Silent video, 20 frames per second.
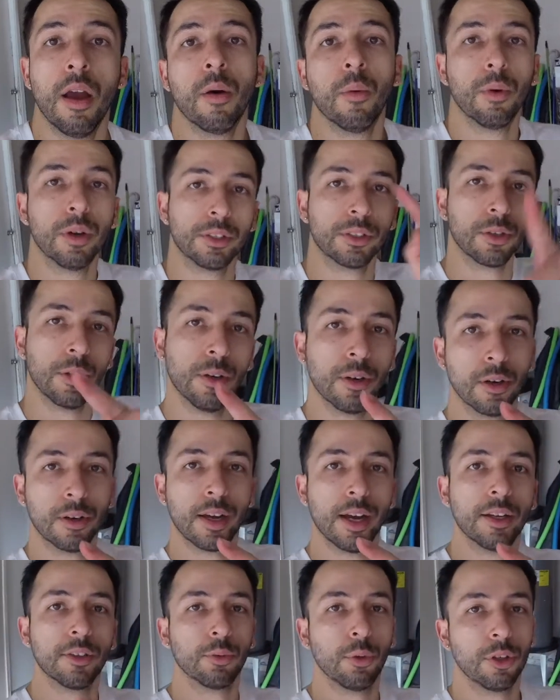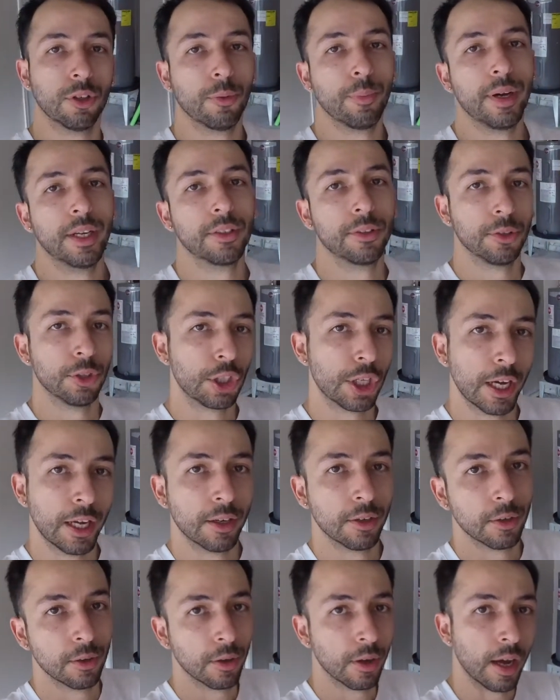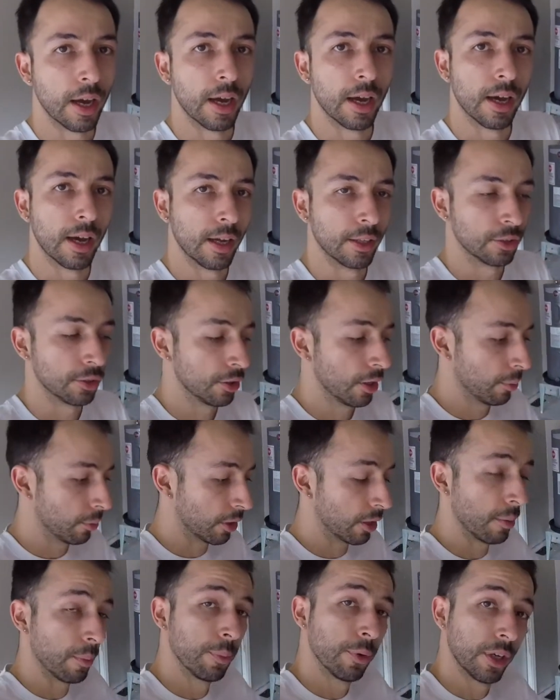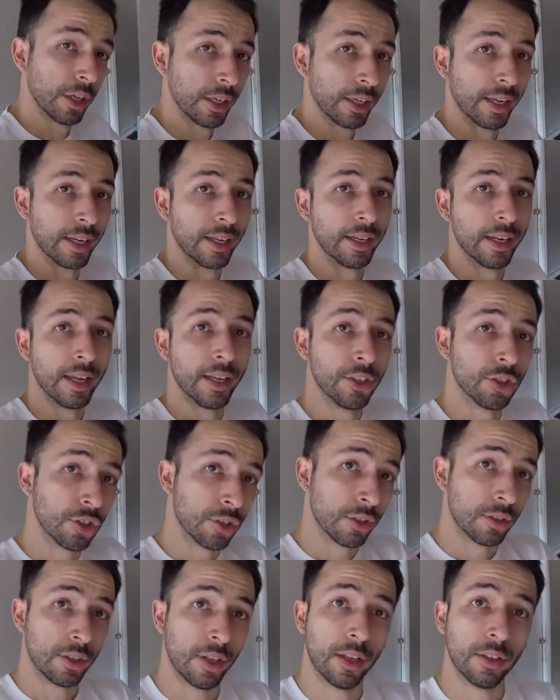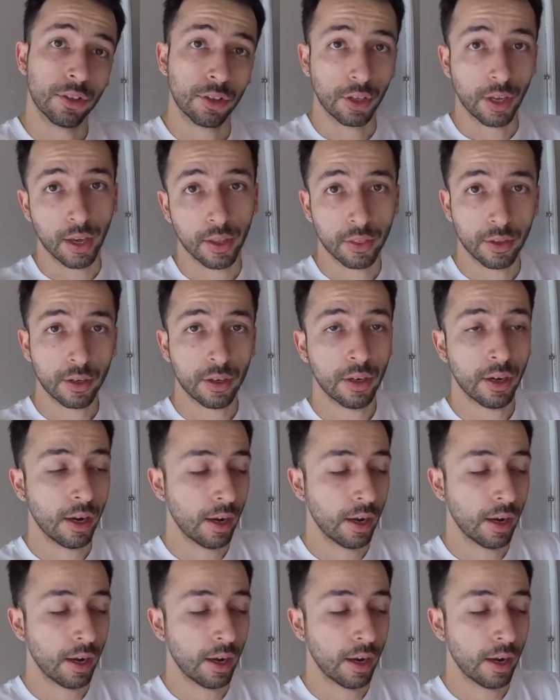What is going on, guys? Welcome back to the channel. Today we're going to be putting an engine stand together.